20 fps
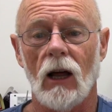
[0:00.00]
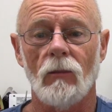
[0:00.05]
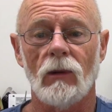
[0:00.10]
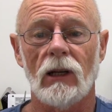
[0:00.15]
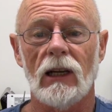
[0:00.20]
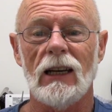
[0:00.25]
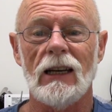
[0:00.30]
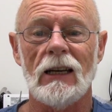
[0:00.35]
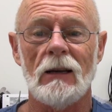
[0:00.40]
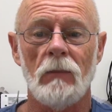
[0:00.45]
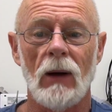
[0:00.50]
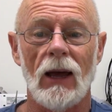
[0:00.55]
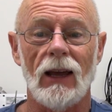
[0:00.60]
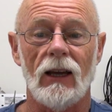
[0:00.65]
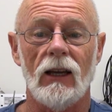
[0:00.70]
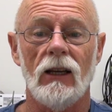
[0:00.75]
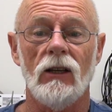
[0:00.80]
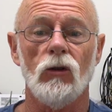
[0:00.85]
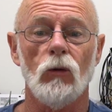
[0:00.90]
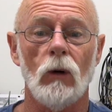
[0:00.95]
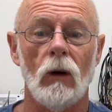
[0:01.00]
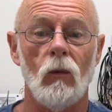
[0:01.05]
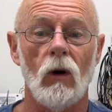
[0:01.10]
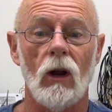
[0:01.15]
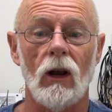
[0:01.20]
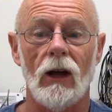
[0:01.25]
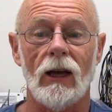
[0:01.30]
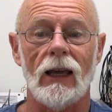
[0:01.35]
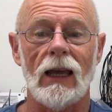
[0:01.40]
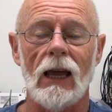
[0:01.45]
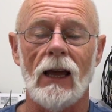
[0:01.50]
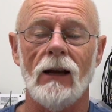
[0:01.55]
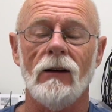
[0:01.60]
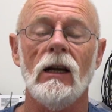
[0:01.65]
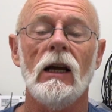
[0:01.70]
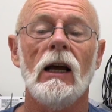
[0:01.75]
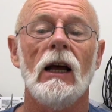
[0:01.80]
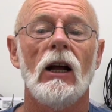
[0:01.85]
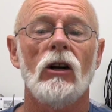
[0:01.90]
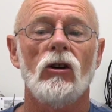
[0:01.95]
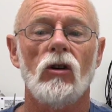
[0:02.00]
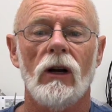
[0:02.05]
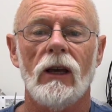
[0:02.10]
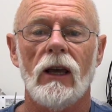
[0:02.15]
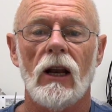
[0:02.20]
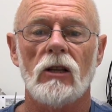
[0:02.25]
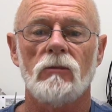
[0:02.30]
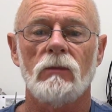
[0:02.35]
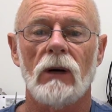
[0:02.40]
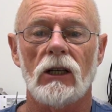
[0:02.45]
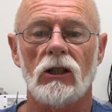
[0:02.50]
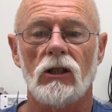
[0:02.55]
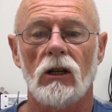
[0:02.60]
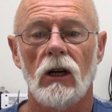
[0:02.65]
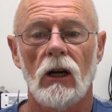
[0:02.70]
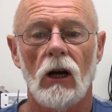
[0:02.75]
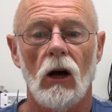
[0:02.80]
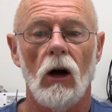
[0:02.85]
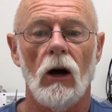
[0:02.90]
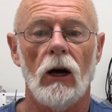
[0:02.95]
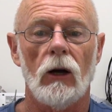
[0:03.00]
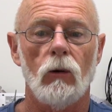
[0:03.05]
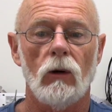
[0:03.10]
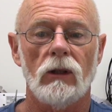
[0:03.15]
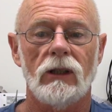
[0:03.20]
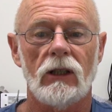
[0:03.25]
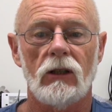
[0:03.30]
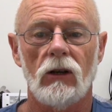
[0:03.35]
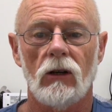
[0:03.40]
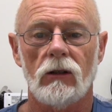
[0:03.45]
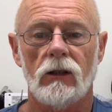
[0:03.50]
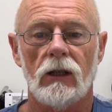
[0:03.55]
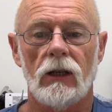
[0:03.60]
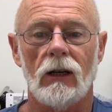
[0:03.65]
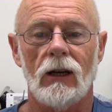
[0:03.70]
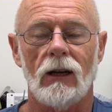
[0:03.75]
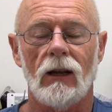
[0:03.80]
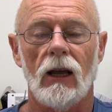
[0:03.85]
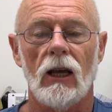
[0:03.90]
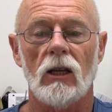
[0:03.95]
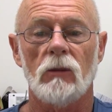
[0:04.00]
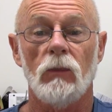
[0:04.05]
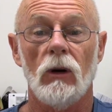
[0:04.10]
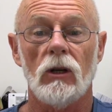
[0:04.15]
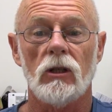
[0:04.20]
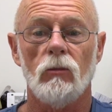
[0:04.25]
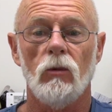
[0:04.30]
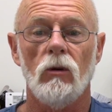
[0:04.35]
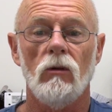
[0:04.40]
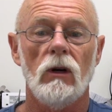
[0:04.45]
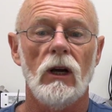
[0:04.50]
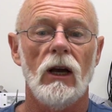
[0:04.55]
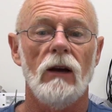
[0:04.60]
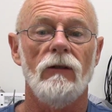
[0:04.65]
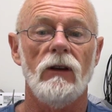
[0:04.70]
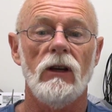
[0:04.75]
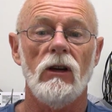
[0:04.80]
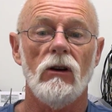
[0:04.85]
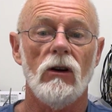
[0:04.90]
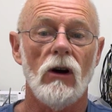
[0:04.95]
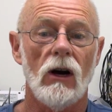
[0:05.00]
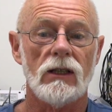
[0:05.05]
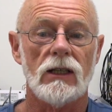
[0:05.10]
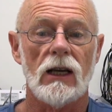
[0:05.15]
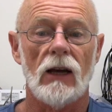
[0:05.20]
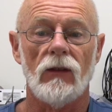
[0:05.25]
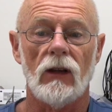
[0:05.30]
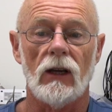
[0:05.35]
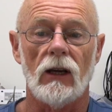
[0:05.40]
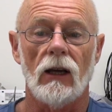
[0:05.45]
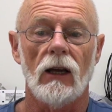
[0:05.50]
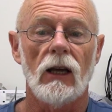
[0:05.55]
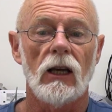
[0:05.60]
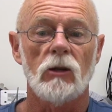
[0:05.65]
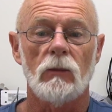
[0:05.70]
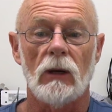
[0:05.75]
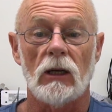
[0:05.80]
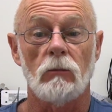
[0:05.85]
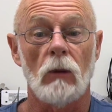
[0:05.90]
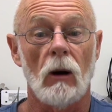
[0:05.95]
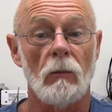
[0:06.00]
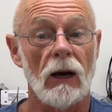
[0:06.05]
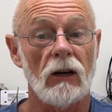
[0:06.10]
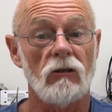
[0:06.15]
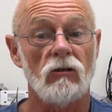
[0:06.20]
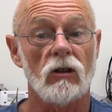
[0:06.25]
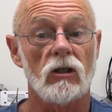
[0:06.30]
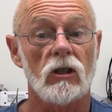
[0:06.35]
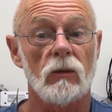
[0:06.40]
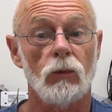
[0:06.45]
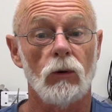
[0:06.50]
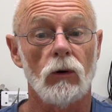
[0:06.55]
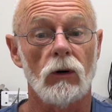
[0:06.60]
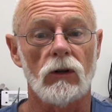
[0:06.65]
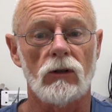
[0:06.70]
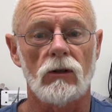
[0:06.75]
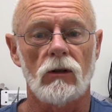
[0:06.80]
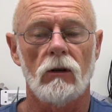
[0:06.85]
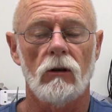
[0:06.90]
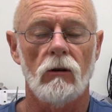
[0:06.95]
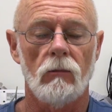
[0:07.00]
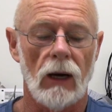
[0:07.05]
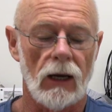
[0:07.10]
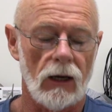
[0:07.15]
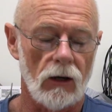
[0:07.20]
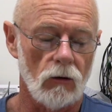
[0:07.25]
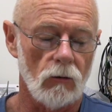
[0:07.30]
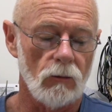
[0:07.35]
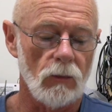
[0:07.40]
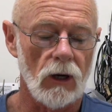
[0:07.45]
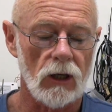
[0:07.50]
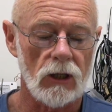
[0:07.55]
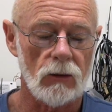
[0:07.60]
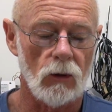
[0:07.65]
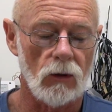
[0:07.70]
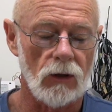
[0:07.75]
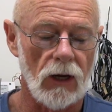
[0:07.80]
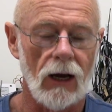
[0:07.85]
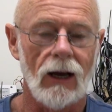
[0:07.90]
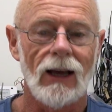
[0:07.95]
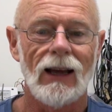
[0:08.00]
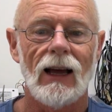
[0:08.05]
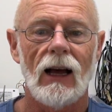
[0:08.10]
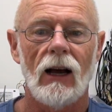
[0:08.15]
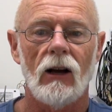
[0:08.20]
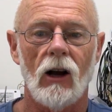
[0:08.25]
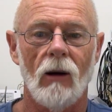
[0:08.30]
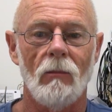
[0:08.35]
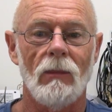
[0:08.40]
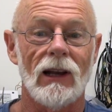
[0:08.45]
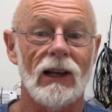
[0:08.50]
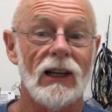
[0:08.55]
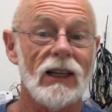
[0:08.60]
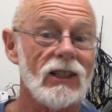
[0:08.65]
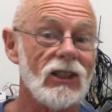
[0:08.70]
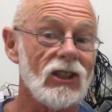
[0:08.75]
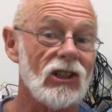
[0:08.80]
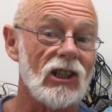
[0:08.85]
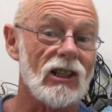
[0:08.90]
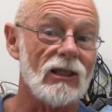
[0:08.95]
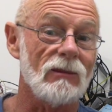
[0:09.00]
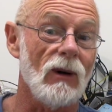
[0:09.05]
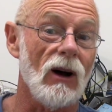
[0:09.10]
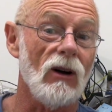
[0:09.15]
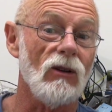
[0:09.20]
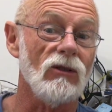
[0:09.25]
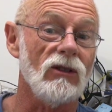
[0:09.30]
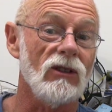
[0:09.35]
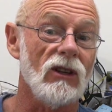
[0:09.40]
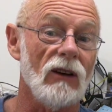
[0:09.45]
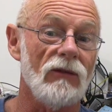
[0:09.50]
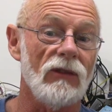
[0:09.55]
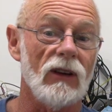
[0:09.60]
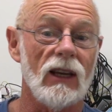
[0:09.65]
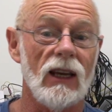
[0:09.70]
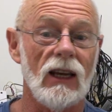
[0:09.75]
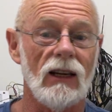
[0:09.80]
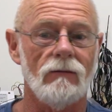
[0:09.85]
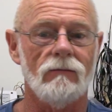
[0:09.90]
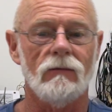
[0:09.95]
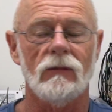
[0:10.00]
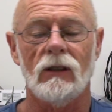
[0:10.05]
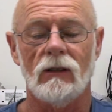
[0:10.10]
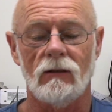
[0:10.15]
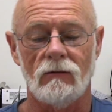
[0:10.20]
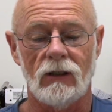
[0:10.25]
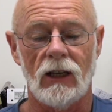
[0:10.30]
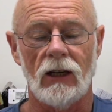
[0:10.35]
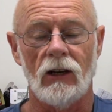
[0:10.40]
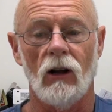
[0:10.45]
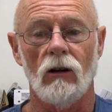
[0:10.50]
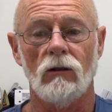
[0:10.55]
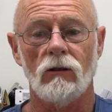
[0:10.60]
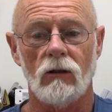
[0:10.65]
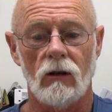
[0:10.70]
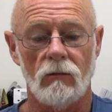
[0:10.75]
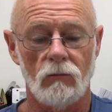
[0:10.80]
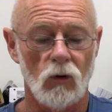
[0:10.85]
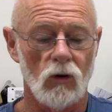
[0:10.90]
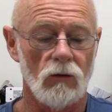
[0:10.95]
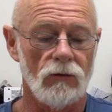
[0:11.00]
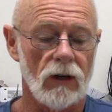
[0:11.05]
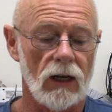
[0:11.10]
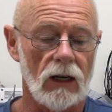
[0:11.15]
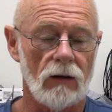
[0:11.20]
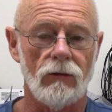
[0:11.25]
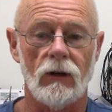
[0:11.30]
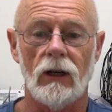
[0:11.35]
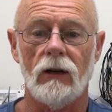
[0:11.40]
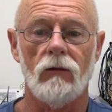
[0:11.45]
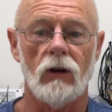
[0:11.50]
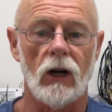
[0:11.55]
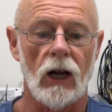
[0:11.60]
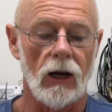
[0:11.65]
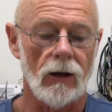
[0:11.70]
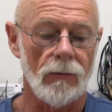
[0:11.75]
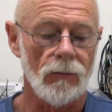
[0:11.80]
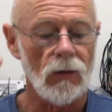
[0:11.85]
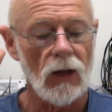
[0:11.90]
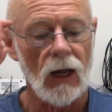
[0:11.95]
I'm leaning back into it while I can, try and get as much high quality content as possible for you guys out there, especially my Patreon supporters who make it all possible. Now, I've got my list because I'm old and I forget, and getting older and more forgetful every day.